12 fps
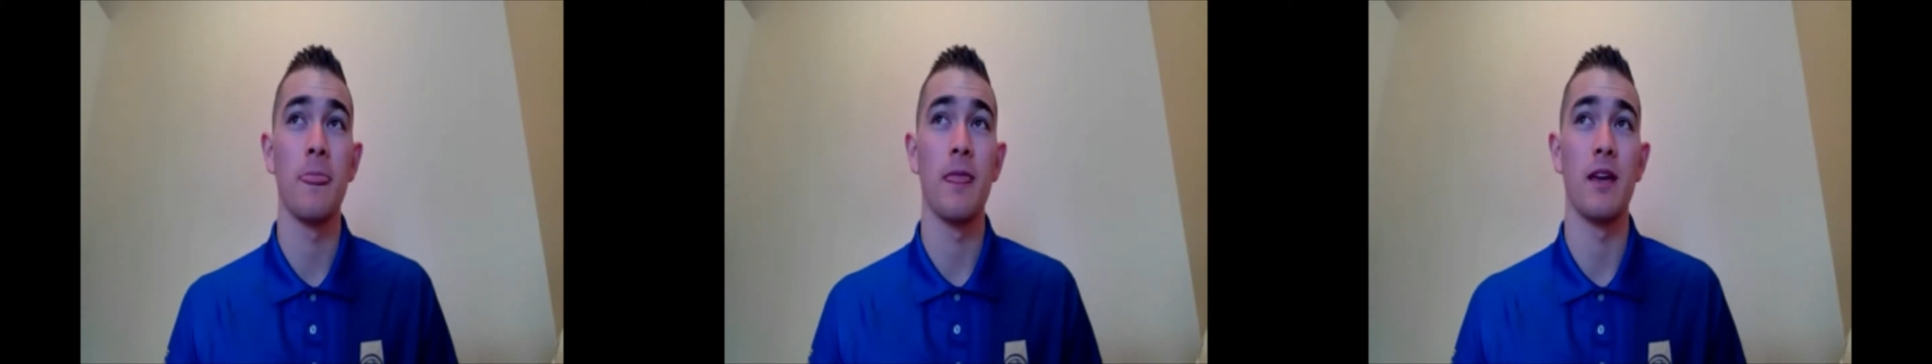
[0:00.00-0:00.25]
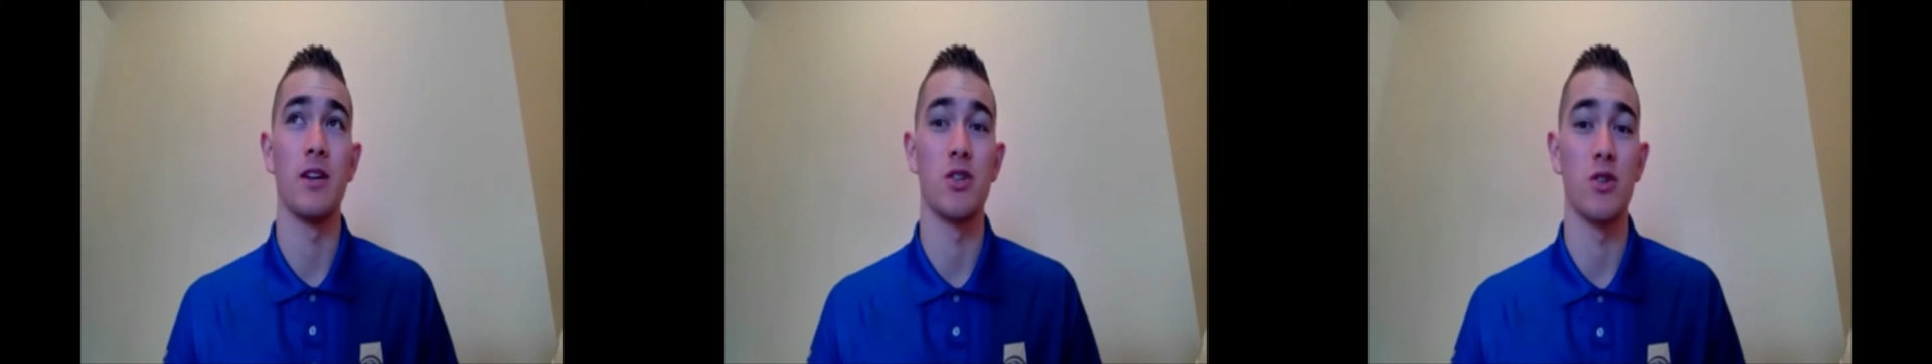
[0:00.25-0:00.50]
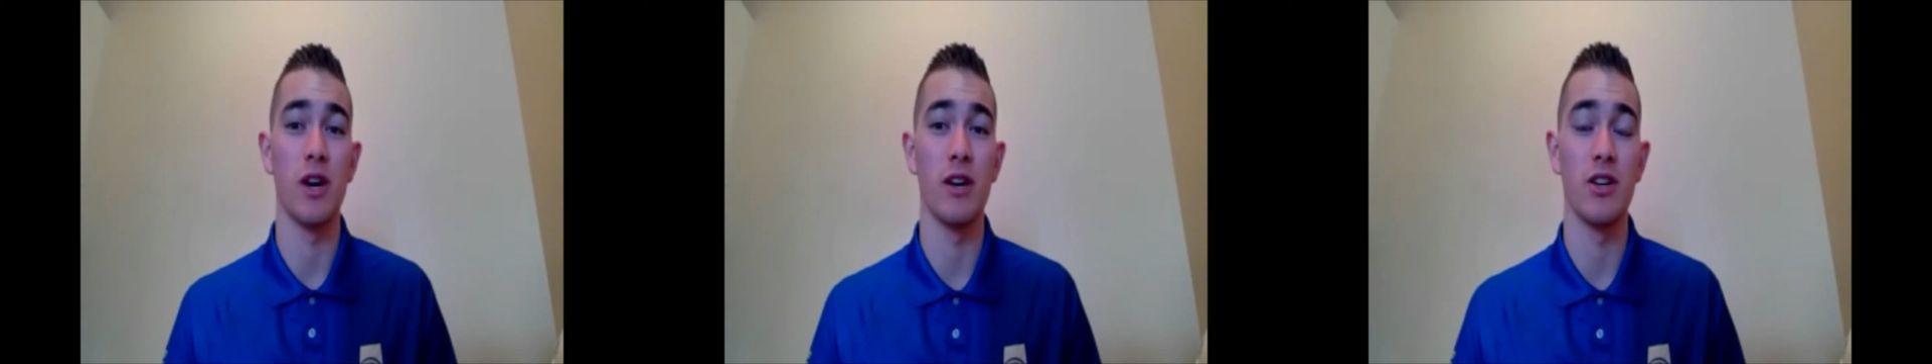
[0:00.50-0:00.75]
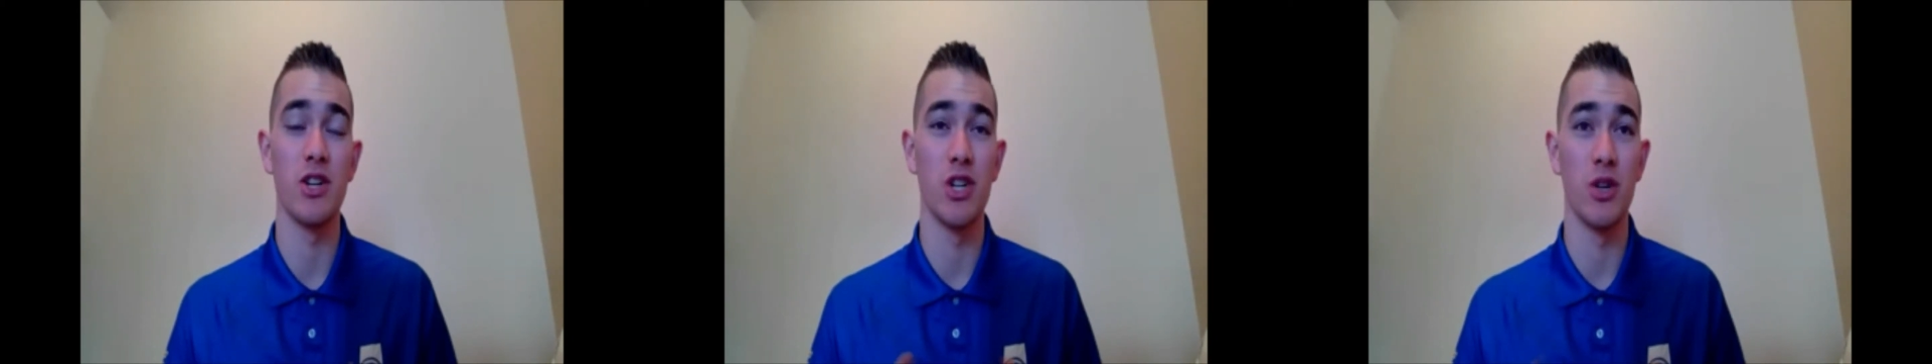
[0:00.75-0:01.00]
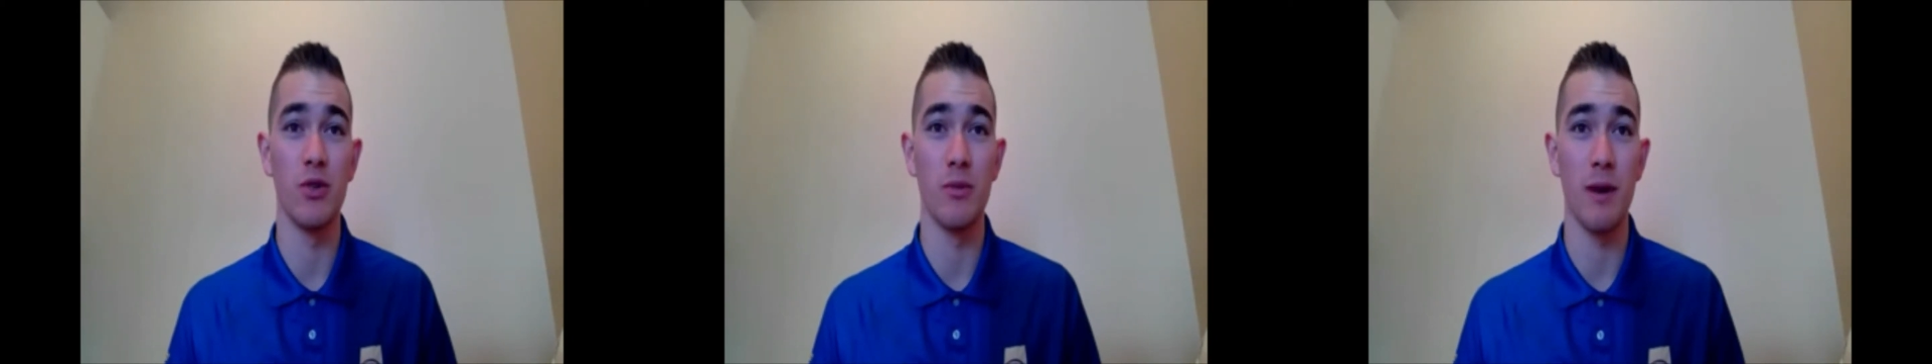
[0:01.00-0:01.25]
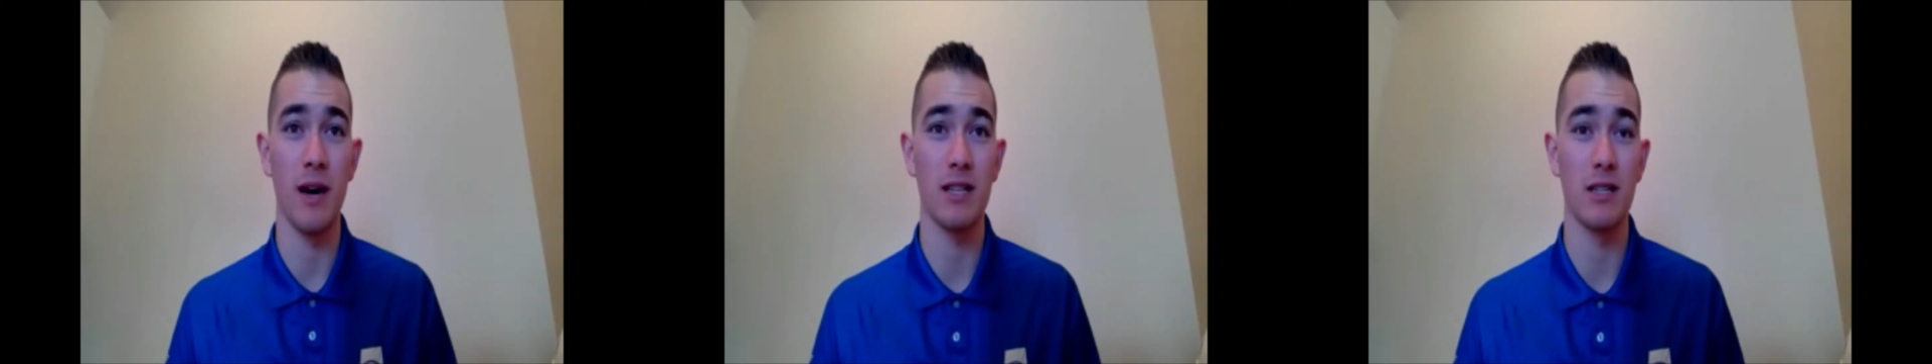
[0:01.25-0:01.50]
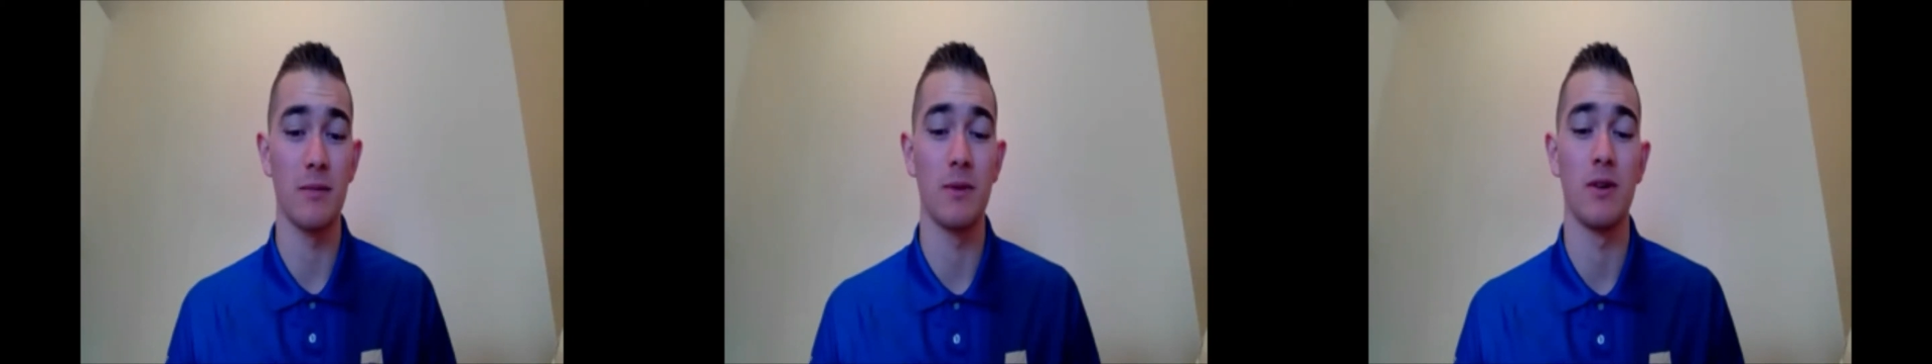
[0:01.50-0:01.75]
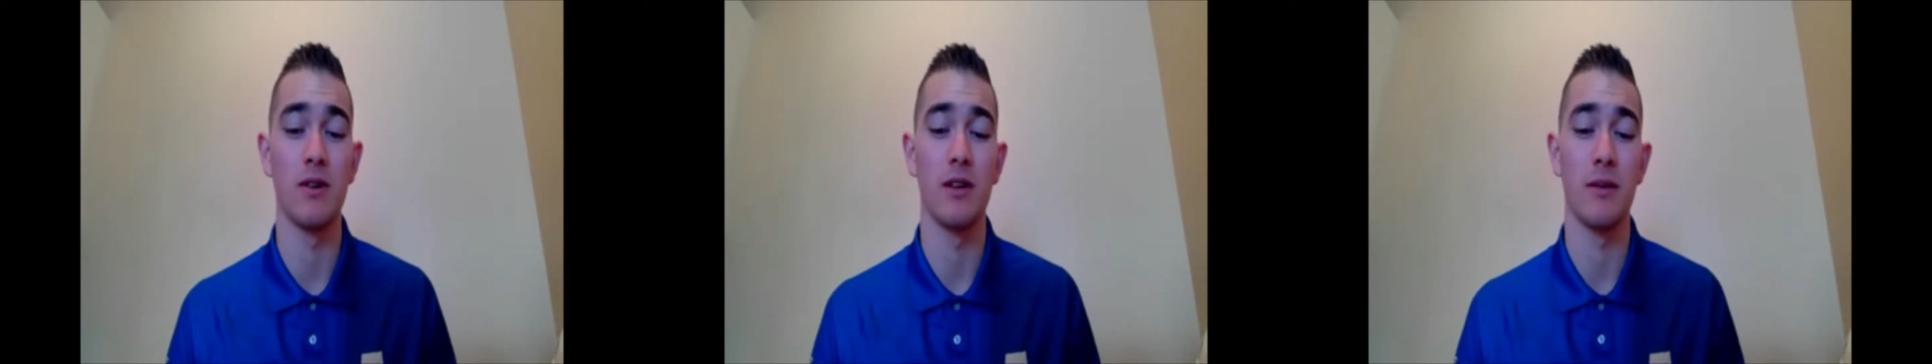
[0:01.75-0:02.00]
and trying to shoot the
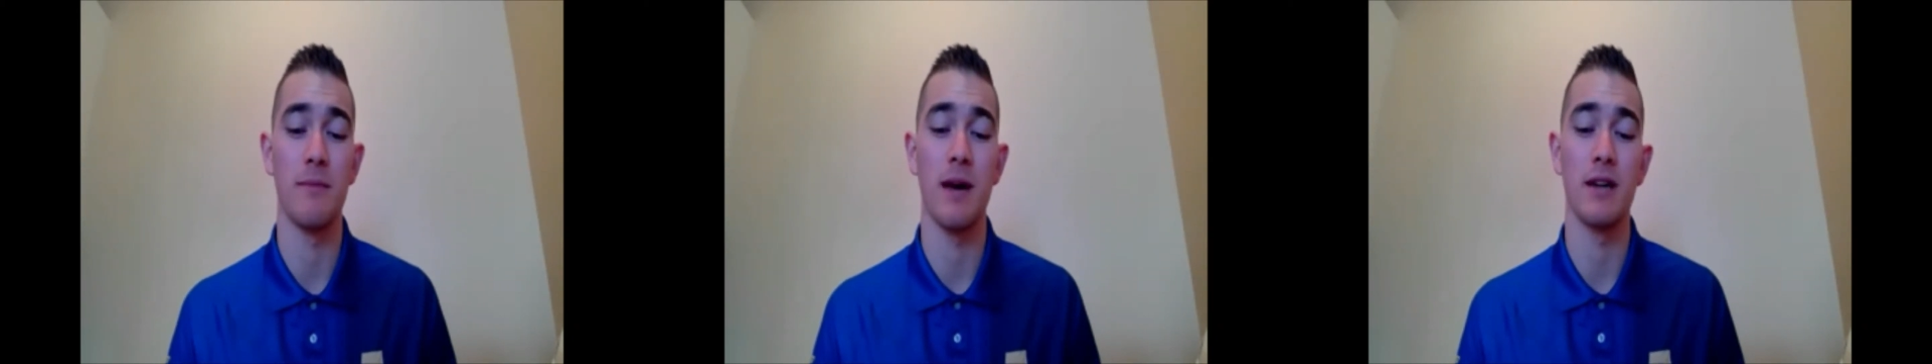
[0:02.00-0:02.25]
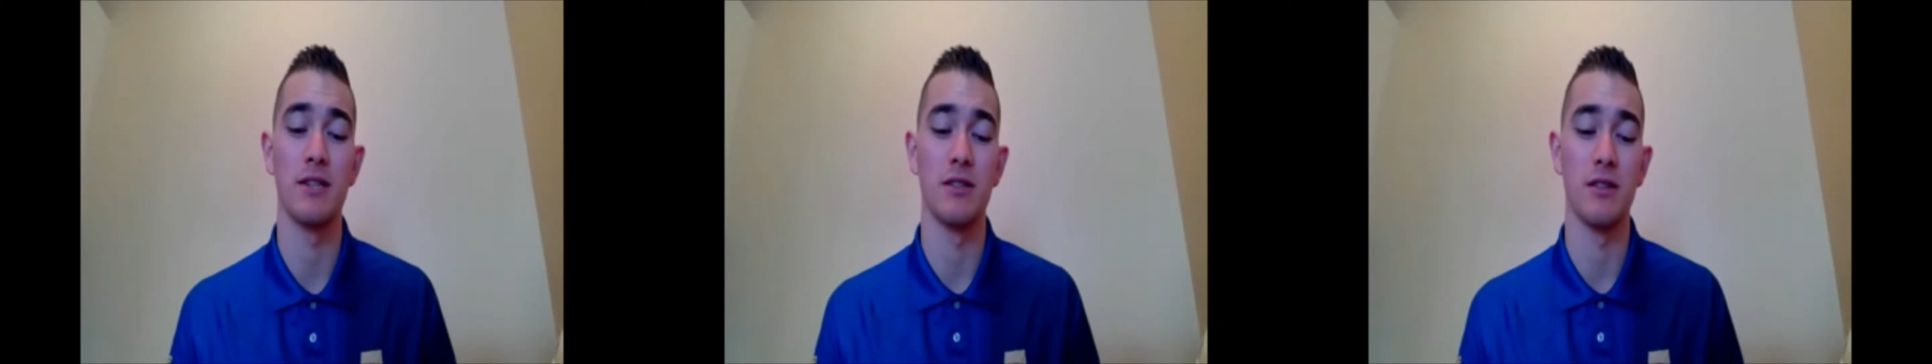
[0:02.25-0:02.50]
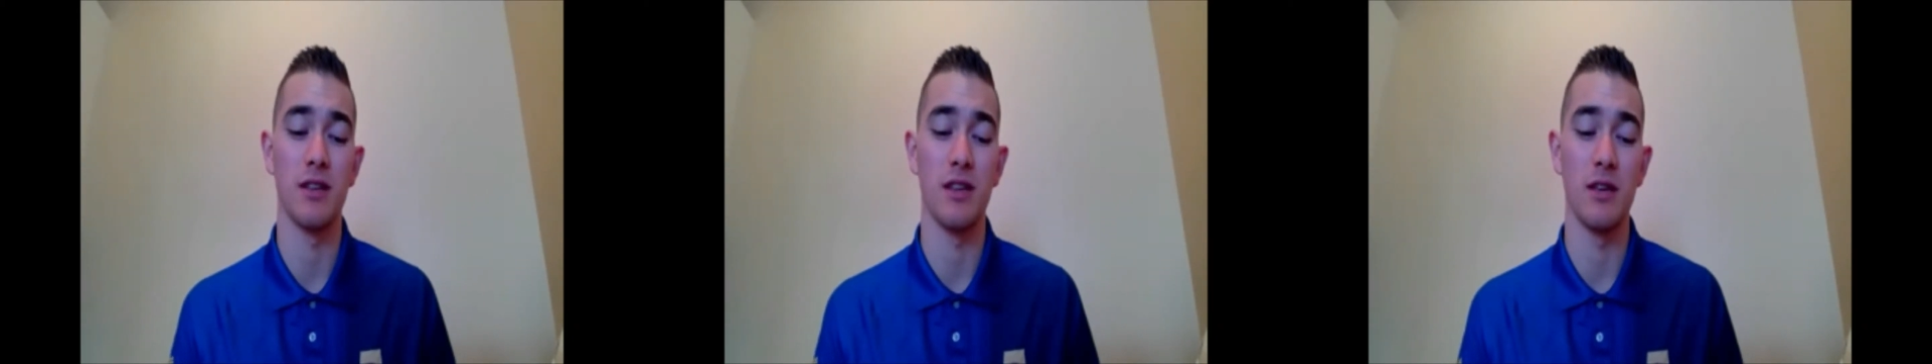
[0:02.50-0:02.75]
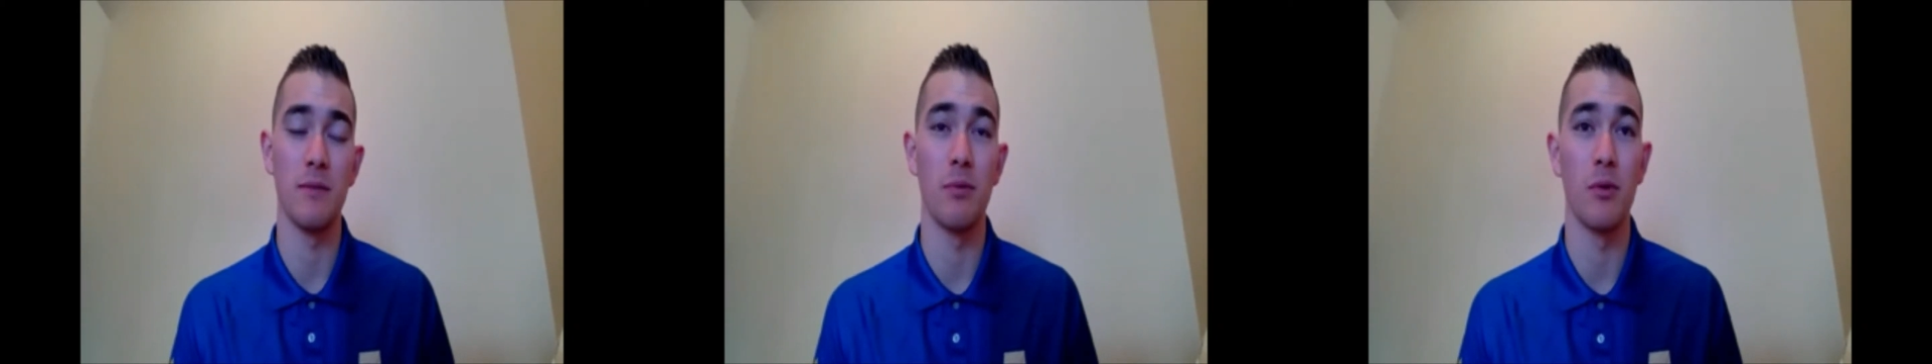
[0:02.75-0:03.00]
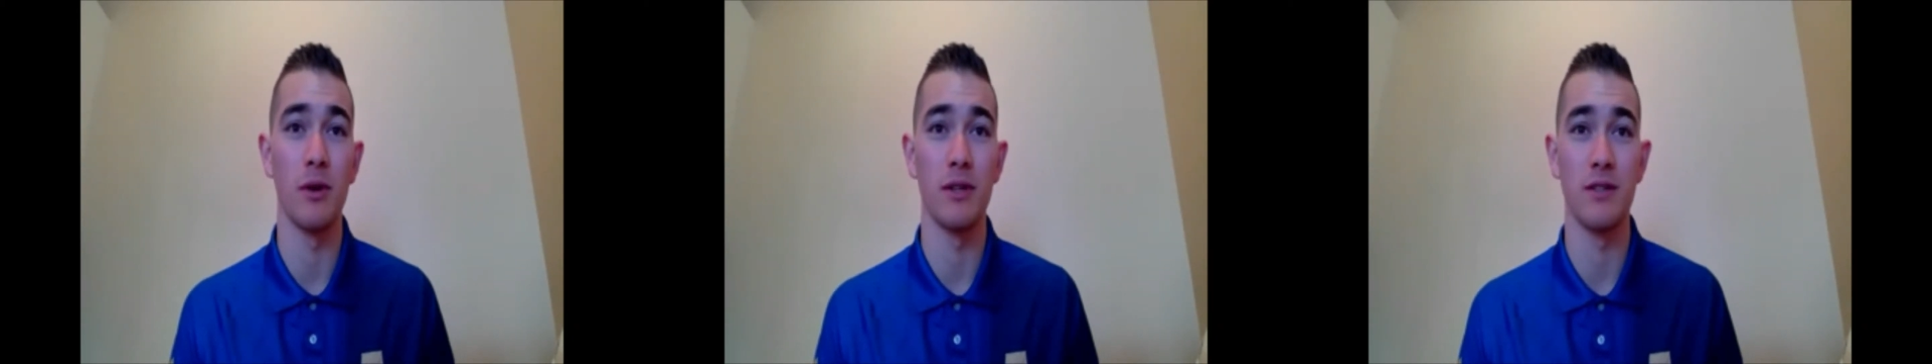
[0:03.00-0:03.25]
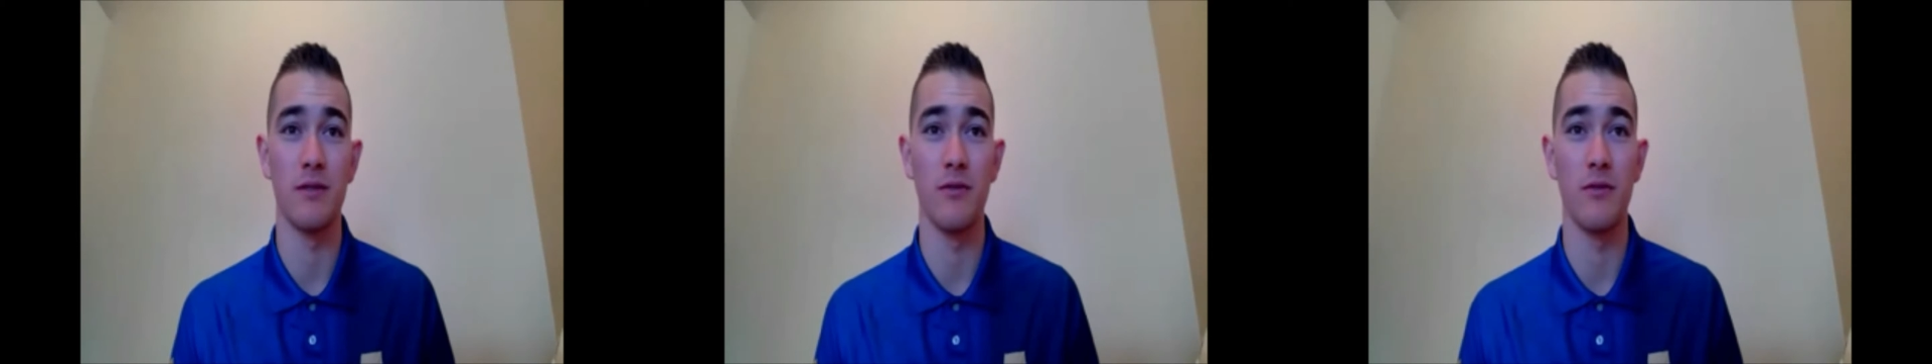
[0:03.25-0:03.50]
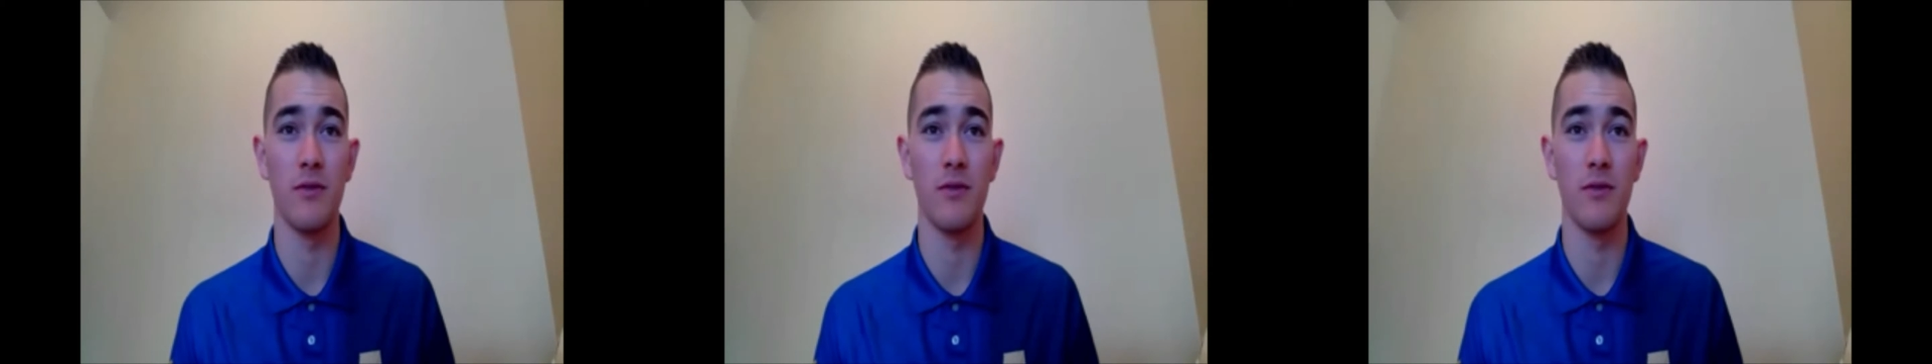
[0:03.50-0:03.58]
basketball and imagine the key points of